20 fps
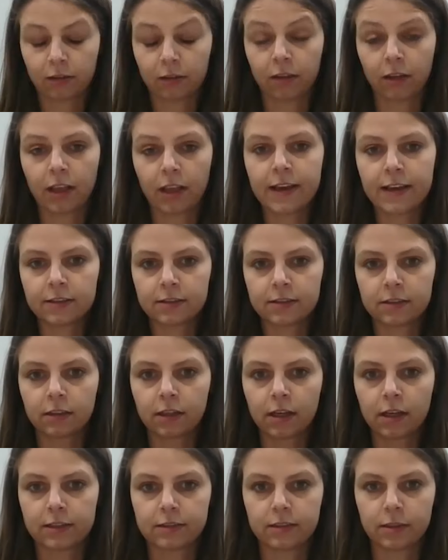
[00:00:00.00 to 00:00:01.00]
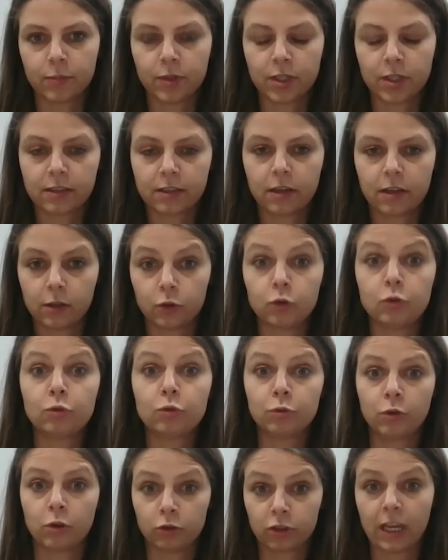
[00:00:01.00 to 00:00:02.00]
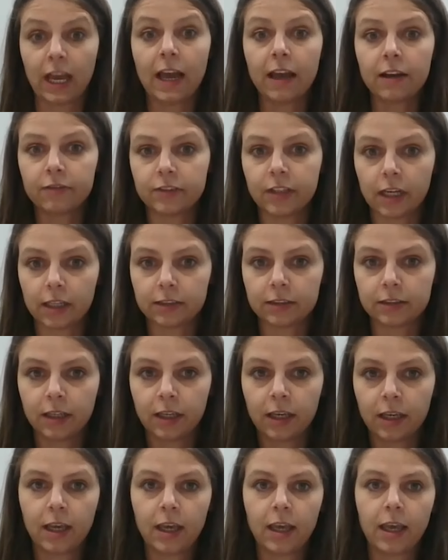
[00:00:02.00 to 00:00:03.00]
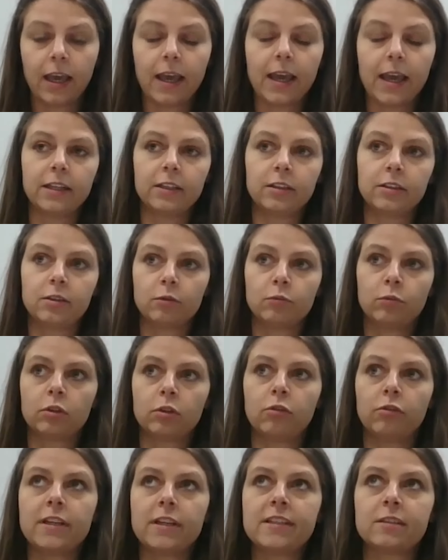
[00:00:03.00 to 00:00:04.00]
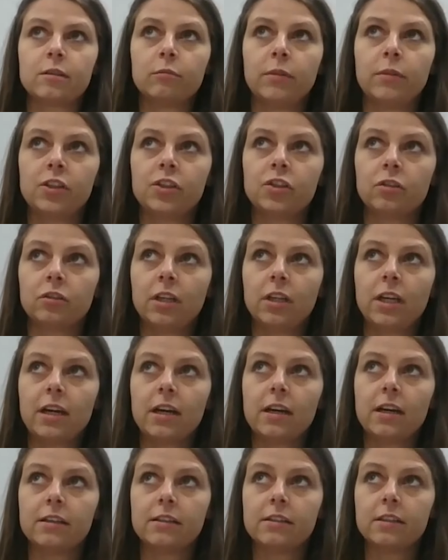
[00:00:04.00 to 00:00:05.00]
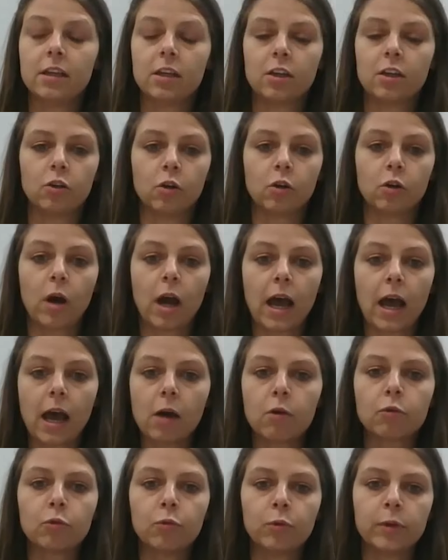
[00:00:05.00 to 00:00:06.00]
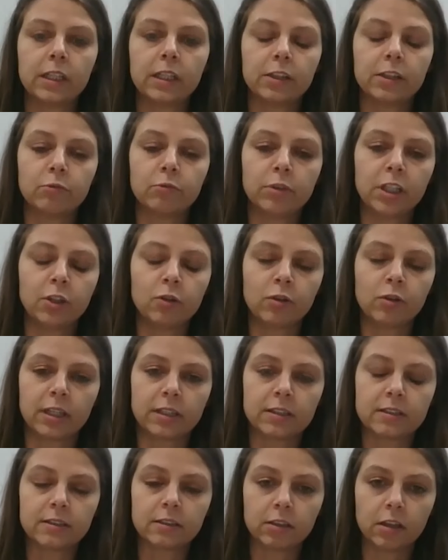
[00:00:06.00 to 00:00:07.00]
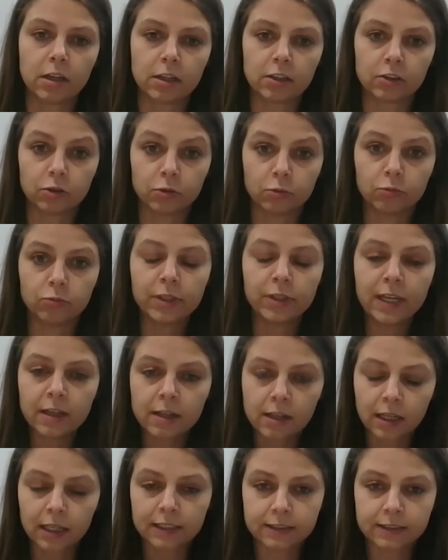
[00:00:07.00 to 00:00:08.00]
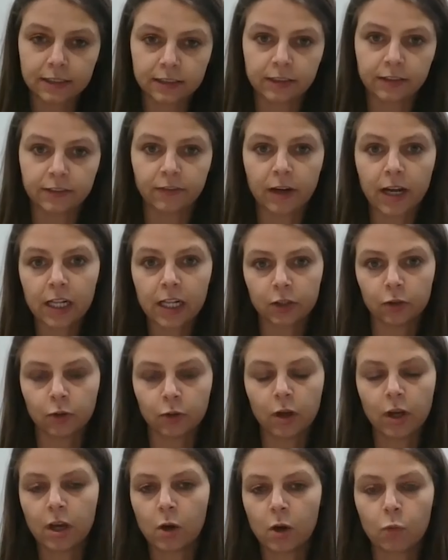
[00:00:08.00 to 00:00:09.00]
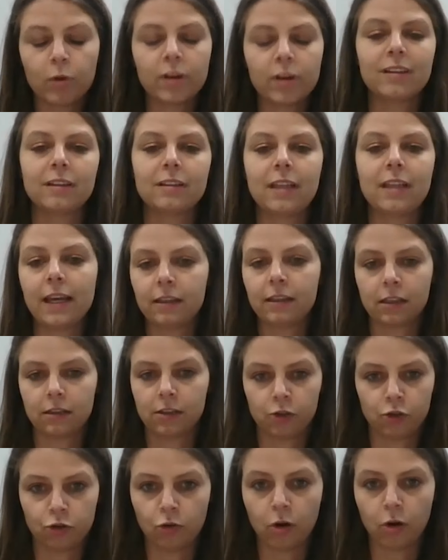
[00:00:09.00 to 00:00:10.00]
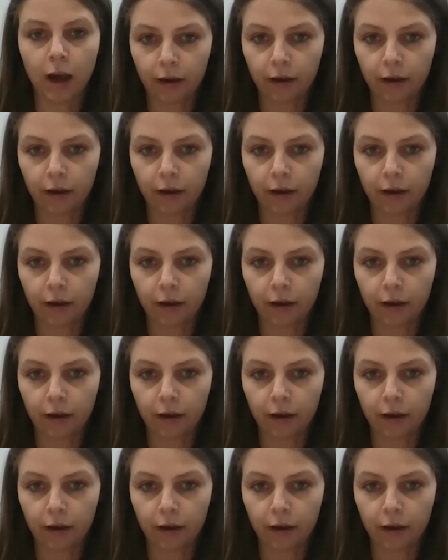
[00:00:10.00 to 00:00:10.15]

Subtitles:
clients and customers do not have that. And what Lorenzo mentioned there is, how quickly really you can start realizing the value with the data that you